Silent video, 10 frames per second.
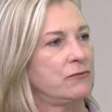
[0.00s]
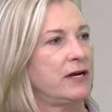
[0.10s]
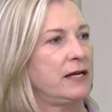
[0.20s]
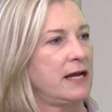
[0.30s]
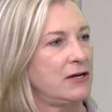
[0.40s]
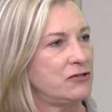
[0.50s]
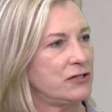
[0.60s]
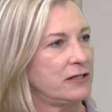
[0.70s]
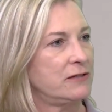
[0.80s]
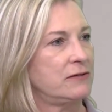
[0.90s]

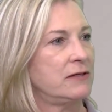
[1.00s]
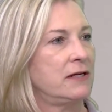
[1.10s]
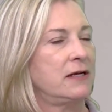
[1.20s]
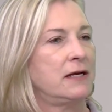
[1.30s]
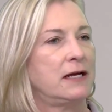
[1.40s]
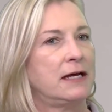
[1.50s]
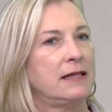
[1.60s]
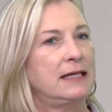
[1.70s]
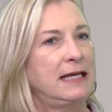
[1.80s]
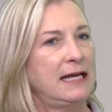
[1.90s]
radiation.
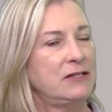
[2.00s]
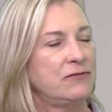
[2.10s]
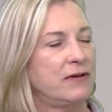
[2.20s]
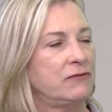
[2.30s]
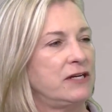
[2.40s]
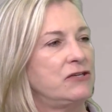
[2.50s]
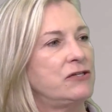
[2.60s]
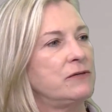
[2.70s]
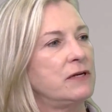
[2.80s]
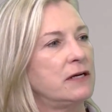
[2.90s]
The Cancer
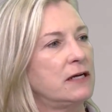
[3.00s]
Foundation